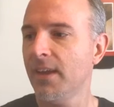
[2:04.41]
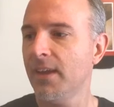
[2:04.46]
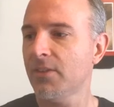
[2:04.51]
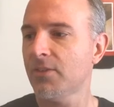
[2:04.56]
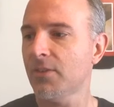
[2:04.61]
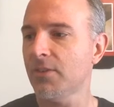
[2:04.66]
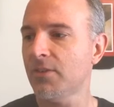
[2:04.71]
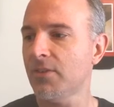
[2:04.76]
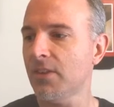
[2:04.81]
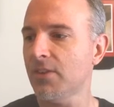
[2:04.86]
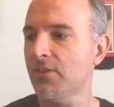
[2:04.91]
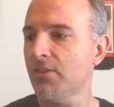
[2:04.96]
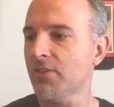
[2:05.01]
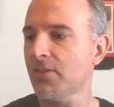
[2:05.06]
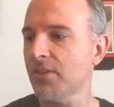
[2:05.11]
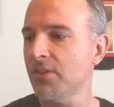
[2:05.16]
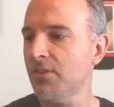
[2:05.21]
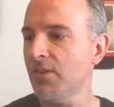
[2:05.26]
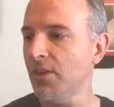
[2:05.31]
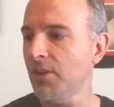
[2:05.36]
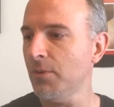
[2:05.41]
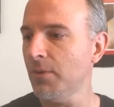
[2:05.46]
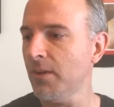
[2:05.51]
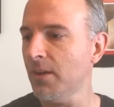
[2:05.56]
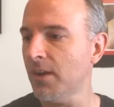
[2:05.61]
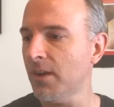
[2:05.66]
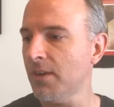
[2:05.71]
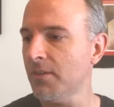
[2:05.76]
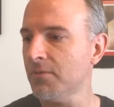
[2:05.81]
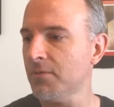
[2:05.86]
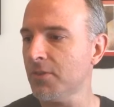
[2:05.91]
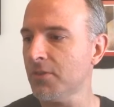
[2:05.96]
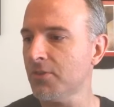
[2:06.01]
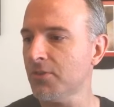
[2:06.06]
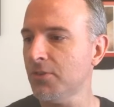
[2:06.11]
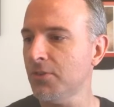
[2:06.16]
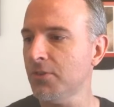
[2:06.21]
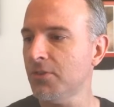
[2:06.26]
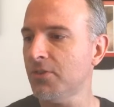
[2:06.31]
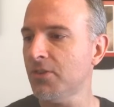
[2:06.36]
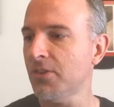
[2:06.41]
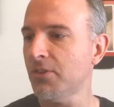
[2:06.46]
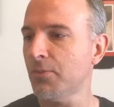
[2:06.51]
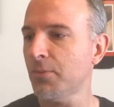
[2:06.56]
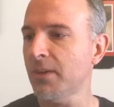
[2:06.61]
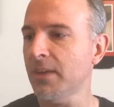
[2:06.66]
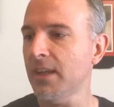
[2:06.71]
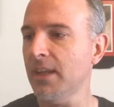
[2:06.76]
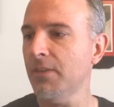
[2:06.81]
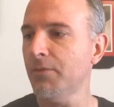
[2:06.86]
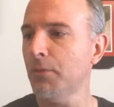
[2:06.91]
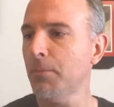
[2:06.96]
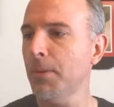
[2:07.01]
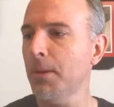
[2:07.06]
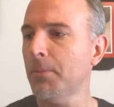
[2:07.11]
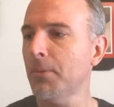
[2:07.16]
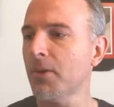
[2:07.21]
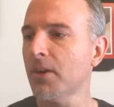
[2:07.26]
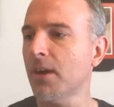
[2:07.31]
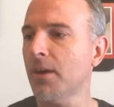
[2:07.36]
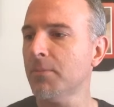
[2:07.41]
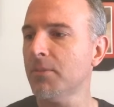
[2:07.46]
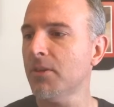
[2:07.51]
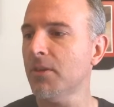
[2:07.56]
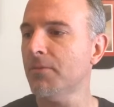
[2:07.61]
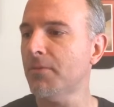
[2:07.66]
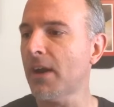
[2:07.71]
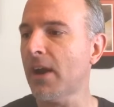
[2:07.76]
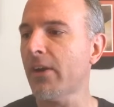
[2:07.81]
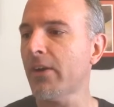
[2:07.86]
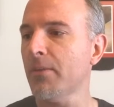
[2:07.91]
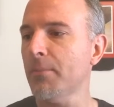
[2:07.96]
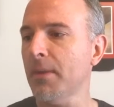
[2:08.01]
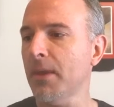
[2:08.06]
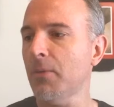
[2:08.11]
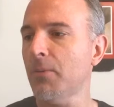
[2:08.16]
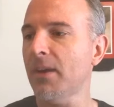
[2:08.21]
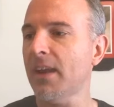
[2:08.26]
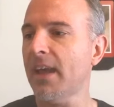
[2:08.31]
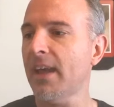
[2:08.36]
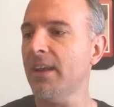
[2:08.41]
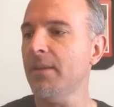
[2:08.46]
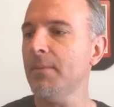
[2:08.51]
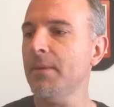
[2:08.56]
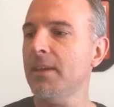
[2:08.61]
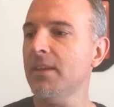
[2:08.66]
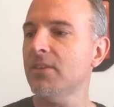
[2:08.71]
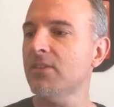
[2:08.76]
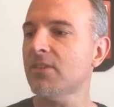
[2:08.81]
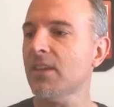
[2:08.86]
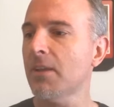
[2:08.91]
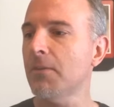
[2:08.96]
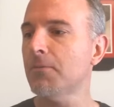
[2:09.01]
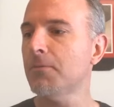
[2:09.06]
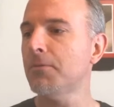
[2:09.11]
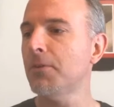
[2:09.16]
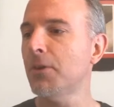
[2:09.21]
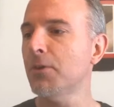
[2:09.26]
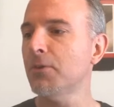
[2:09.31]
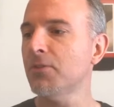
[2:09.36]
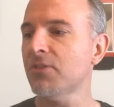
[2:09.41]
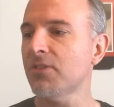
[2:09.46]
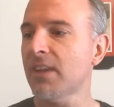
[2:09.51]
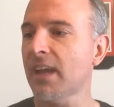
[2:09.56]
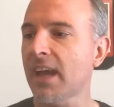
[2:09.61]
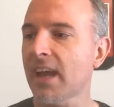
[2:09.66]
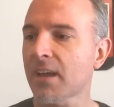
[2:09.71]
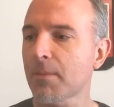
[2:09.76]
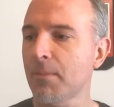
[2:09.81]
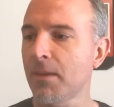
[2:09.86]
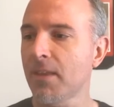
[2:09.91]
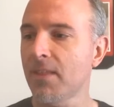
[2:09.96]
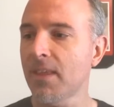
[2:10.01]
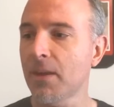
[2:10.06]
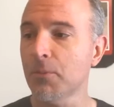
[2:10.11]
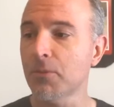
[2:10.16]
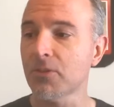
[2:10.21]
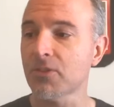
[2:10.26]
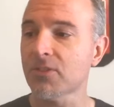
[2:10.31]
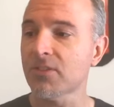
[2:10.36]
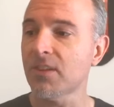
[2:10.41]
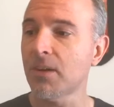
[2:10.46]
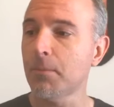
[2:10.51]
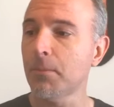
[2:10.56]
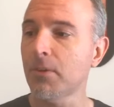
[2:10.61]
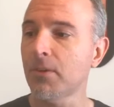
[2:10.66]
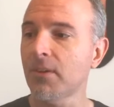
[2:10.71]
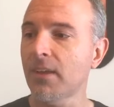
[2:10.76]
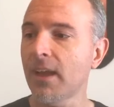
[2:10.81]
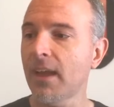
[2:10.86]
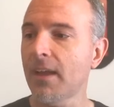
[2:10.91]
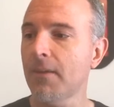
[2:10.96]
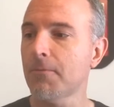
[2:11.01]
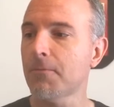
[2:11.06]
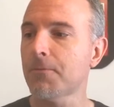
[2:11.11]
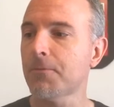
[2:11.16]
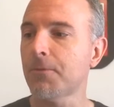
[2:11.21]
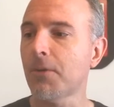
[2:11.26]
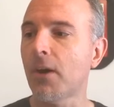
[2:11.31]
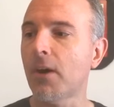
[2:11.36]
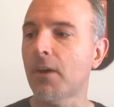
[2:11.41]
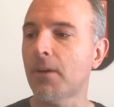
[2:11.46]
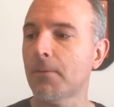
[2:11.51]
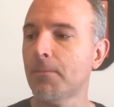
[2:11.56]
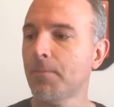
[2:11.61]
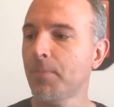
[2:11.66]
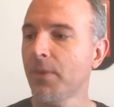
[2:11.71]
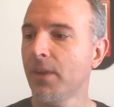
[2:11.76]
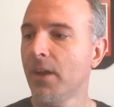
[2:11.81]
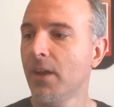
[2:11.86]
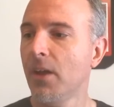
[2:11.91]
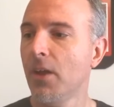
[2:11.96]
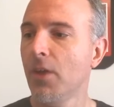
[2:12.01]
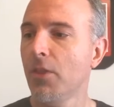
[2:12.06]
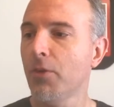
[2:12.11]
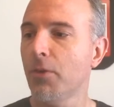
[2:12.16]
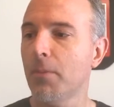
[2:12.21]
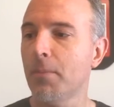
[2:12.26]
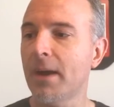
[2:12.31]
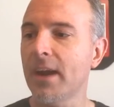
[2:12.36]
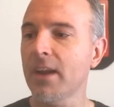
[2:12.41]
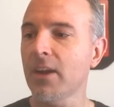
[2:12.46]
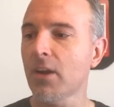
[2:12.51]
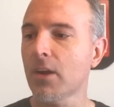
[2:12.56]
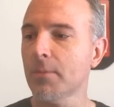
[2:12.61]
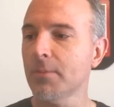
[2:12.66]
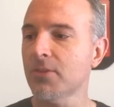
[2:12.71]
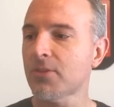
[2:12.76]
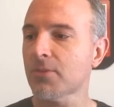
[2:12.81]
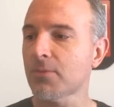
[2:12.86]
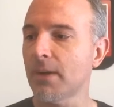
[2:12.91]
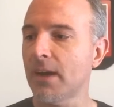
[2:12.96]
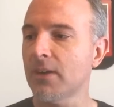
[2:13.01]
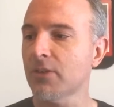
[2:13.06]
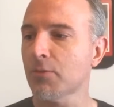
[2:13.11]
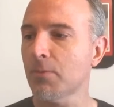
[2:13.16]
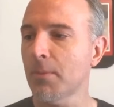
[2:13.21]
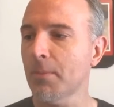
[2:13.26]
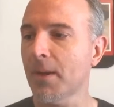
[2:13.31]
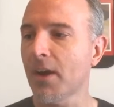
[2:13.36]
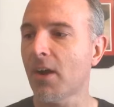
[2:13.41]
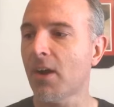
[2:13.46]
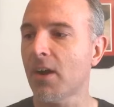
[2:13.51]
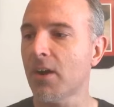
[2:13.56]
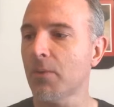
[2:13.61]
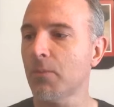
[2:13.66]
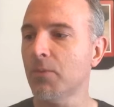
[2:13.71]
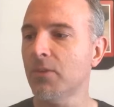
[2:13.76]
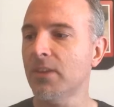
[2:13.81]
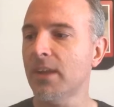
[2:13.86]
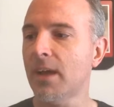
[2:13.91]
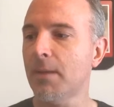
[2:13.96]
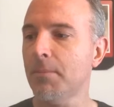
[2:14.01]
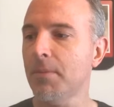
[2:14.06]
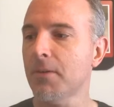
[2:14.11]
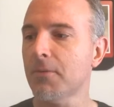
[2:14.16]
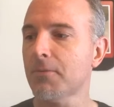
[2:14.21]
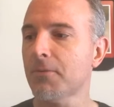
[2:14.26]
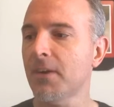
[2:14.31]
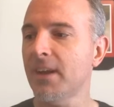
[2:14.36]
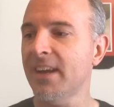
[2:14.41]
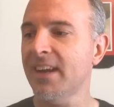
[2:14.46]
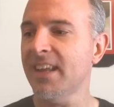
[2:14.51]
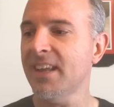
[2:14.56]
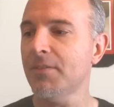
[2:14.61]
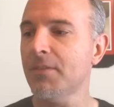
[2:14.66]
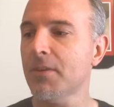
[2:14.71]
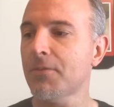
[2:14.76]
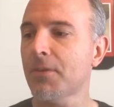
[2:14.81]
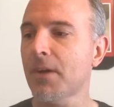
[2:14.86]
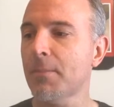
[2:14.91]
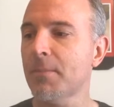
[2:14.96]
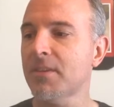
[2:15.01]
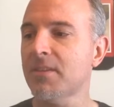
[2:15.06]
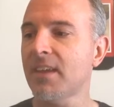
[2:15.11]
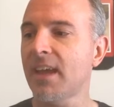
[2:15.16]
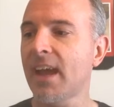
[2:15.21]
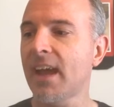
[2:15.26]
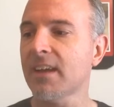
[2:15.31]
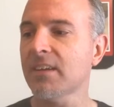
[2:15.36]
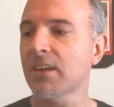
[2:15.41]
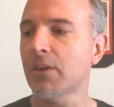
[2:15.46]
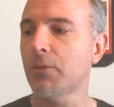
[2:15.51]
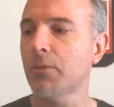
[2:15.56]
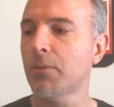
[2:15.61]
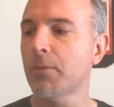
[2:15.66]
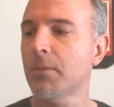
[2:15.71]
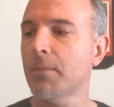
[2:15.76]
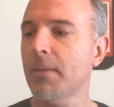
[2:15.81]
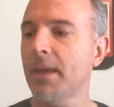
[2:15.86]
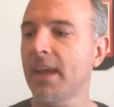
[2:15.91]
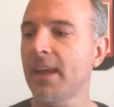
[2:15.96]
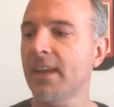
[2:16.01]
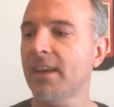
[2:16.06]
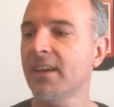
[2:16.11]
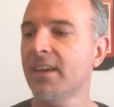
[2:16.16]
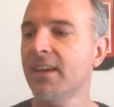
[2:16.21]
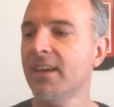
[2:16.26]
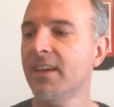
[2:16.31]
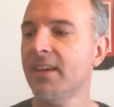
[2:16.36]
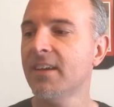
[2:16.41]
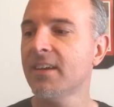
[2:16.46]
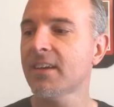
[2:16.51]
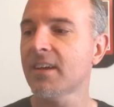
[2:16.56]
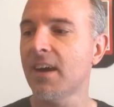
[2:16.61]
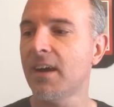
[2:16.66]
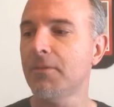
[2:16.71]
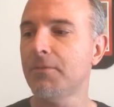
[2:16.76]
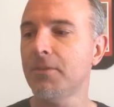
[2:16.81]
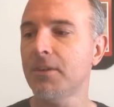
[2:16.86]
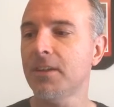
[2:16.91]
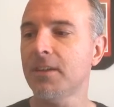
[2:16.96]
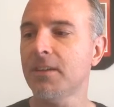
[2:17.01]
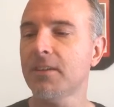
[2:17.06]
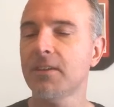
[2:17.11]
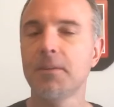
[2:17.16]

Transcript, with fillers: So it says, it's continuing on, verse 2 says, When evil people come to devour me, when enemies and foes attack me, they will stumble and fall. Though a mighty army surrounds me, my heart will not be afraid. Even if I'm attacked, I will remain confident.